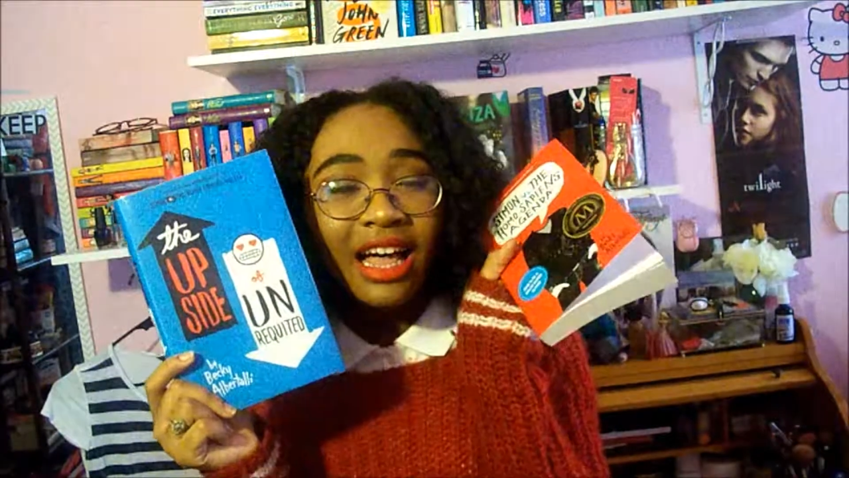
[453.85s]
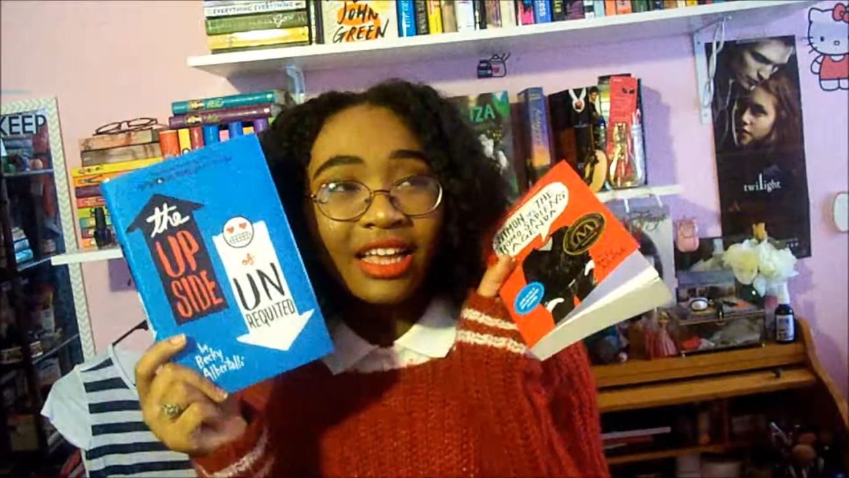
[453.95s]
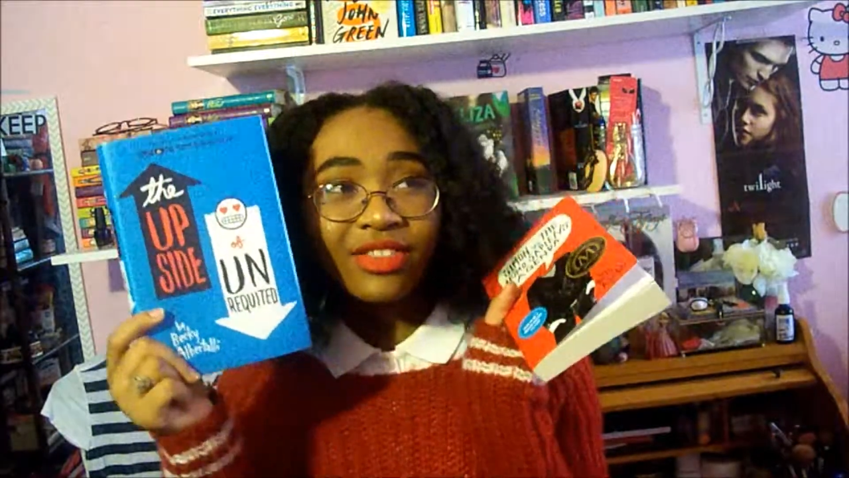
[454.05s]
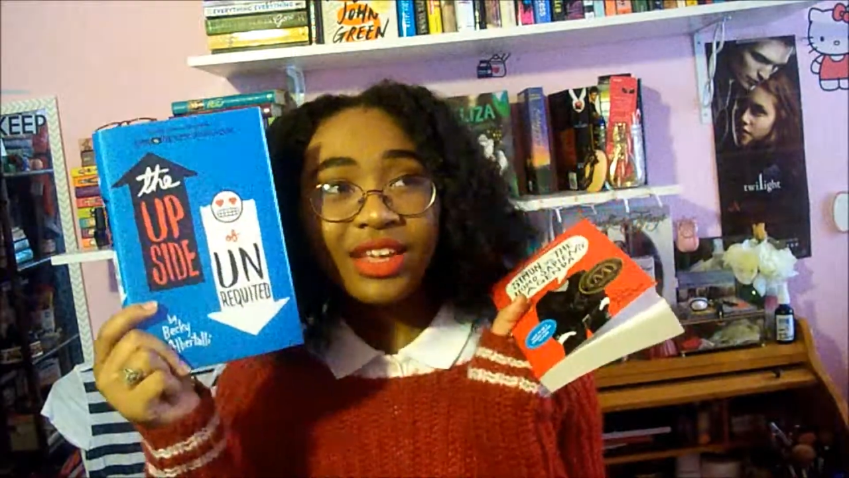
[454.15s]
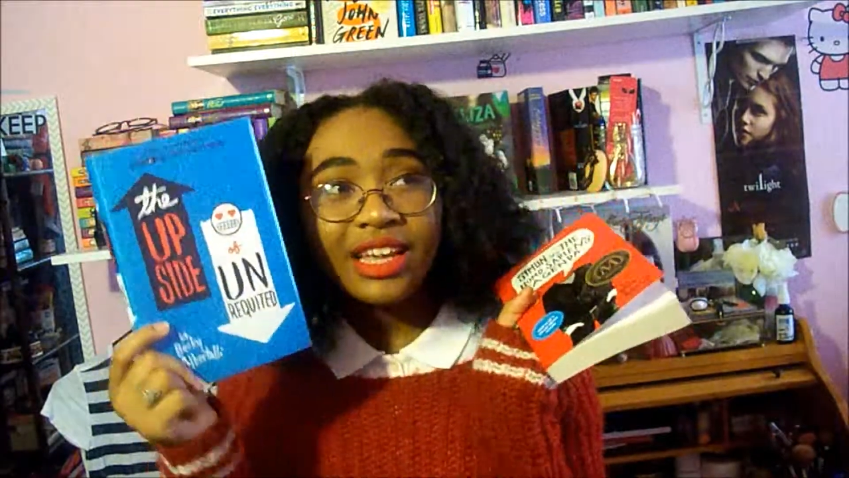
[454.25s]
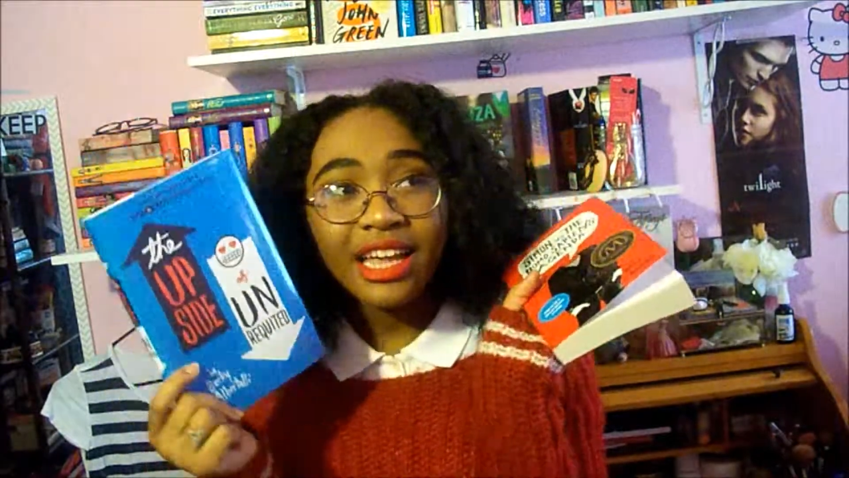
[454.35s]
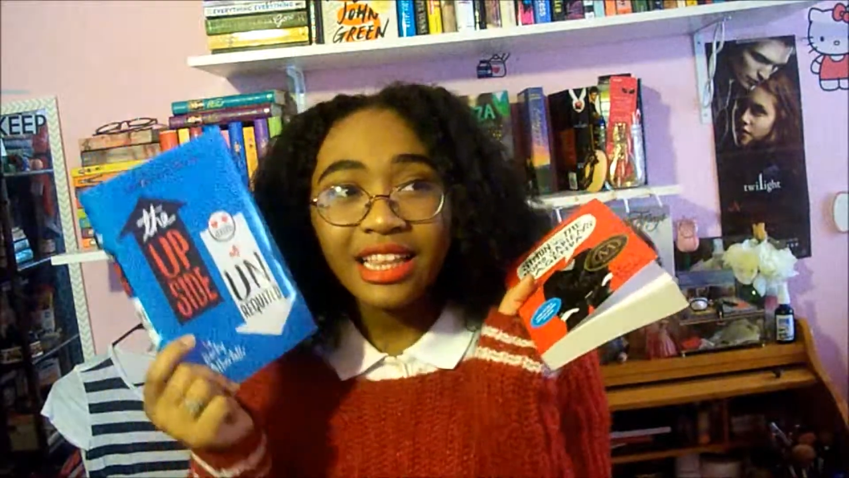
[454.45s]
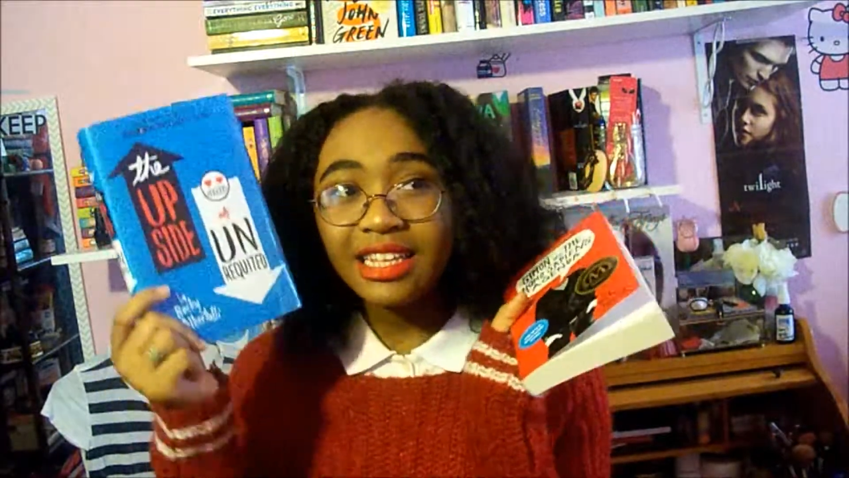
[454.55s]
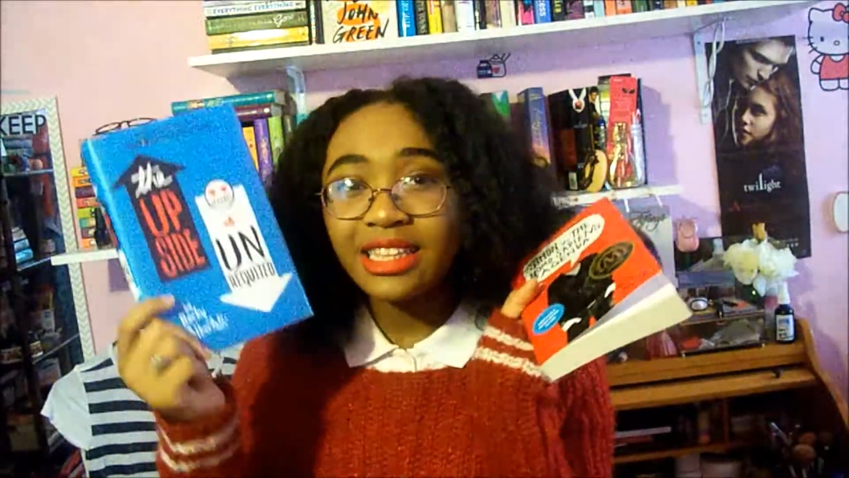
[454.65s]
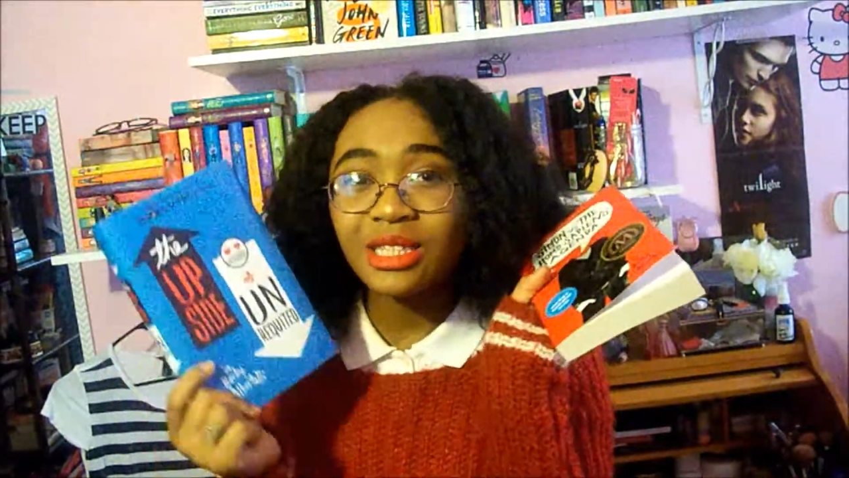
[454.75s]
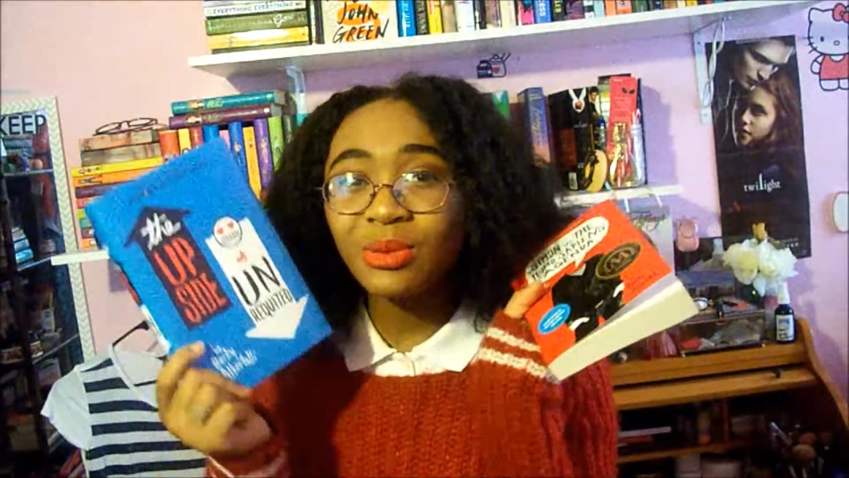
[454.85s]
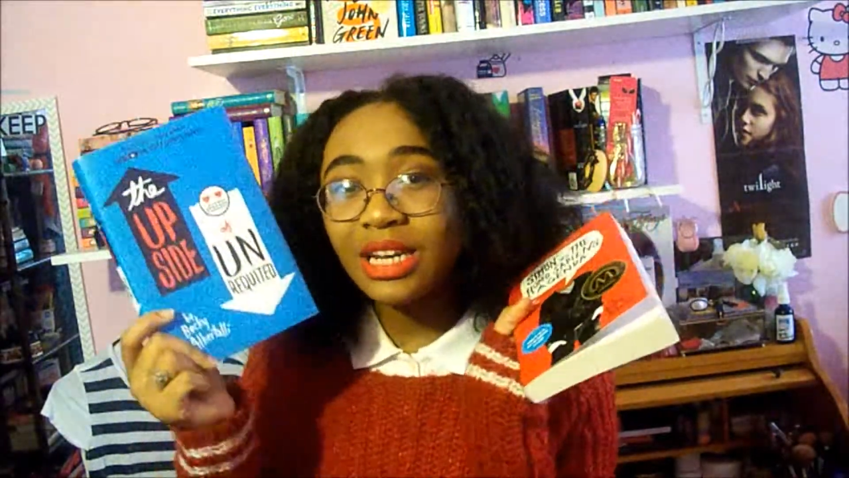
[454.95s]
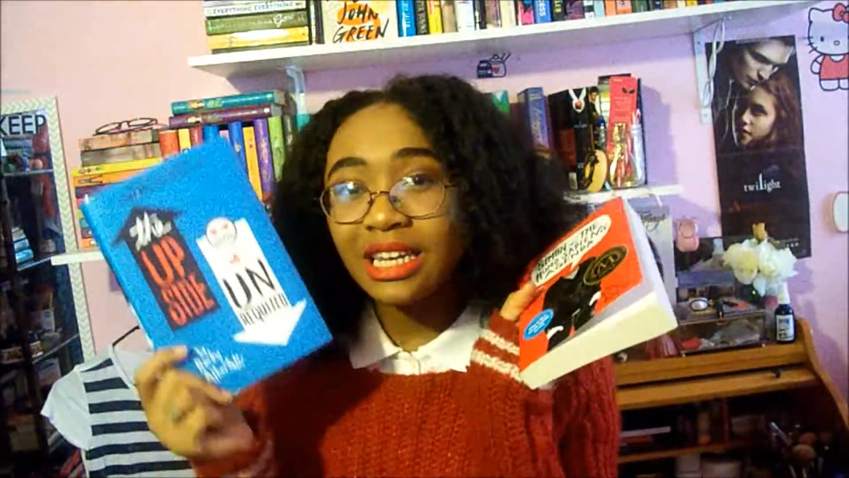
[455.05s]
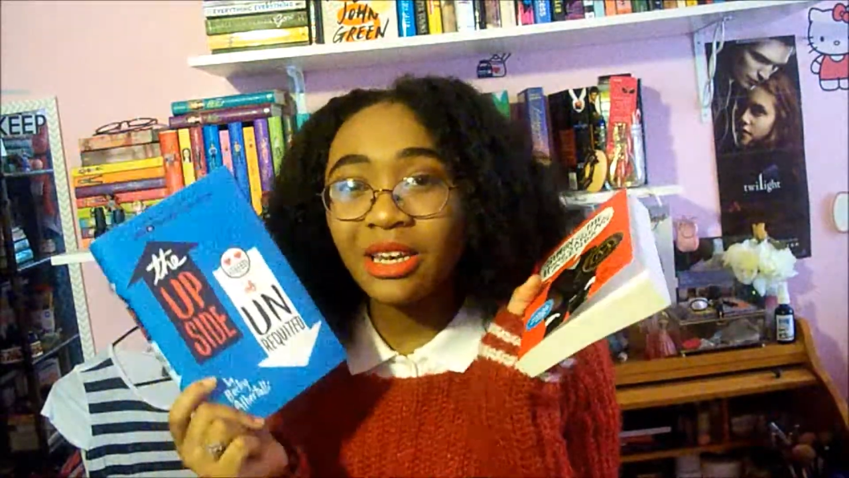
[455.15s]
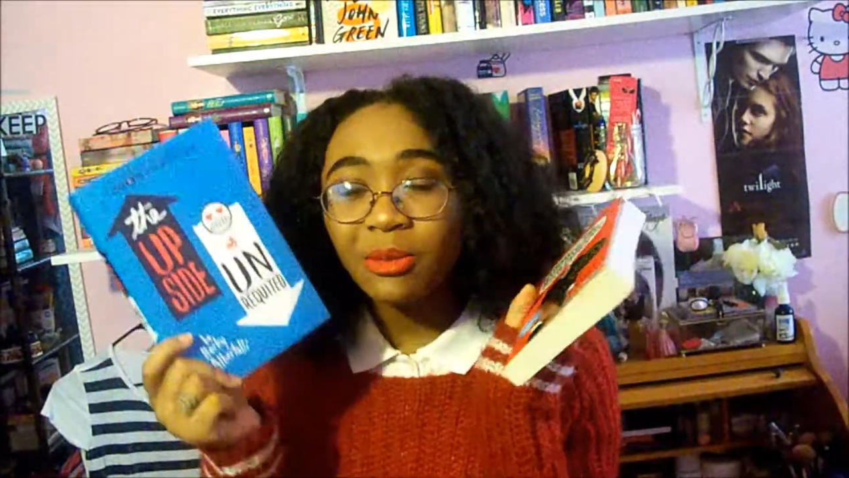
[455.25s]
I think I like this one
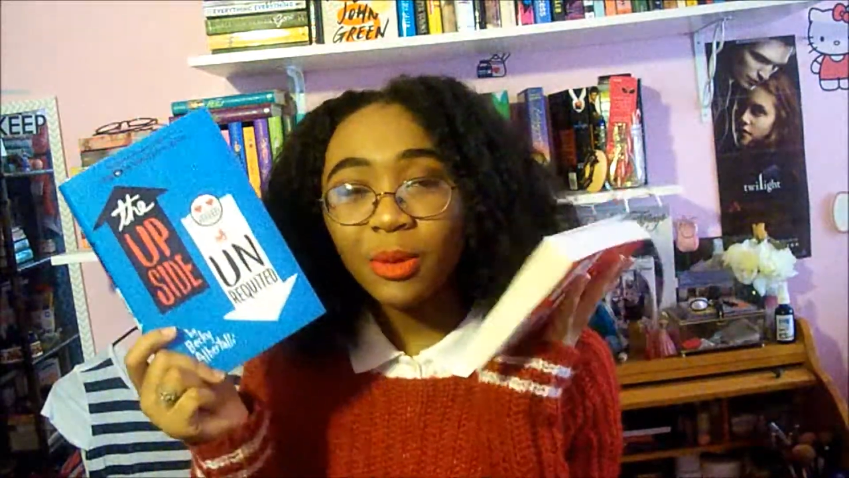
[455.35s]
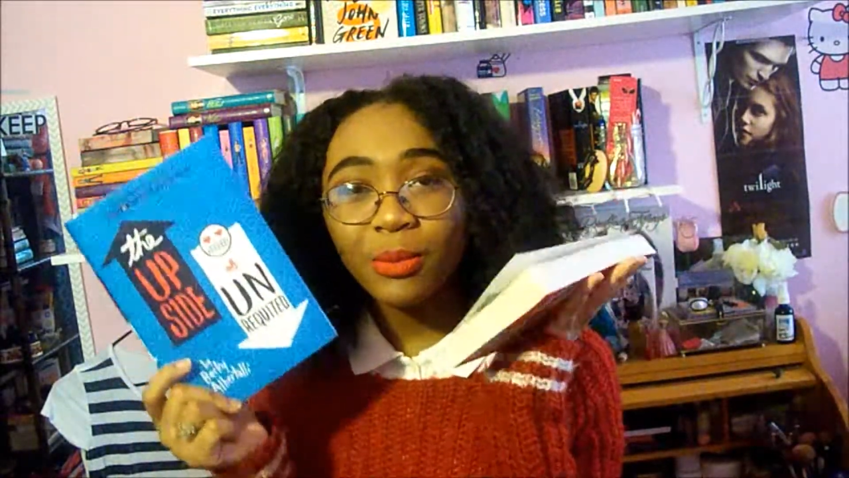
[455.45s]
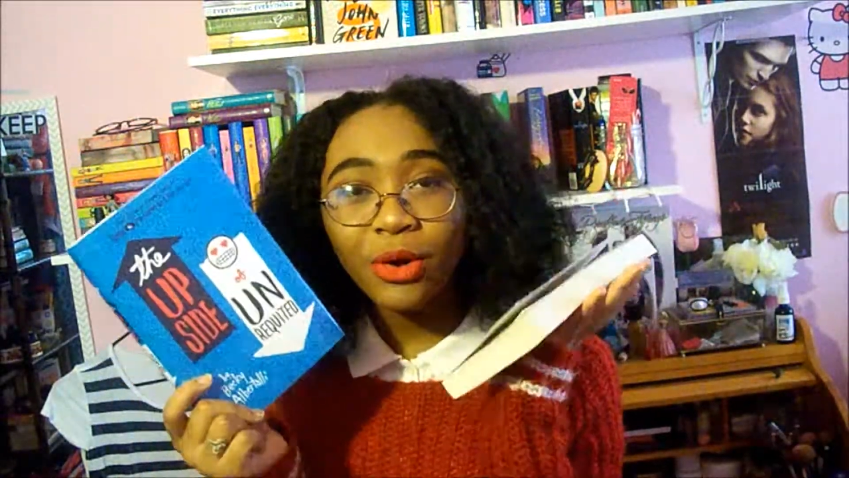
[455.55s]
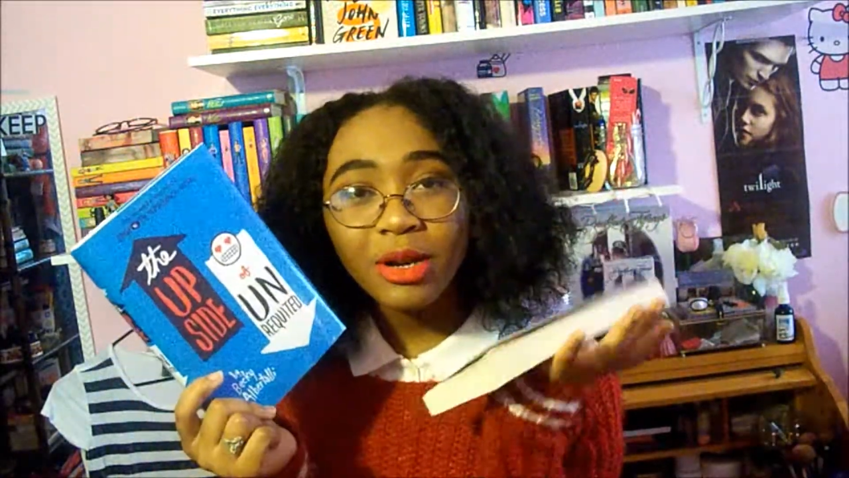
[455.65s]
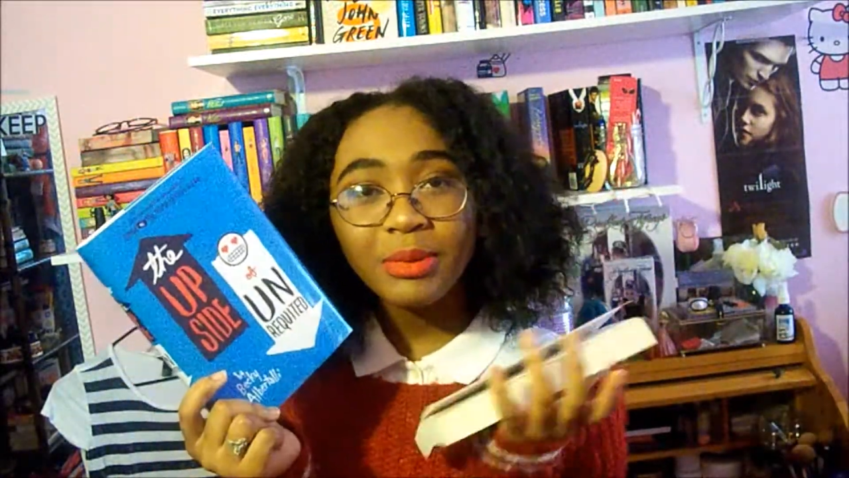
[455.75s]
a little bit more,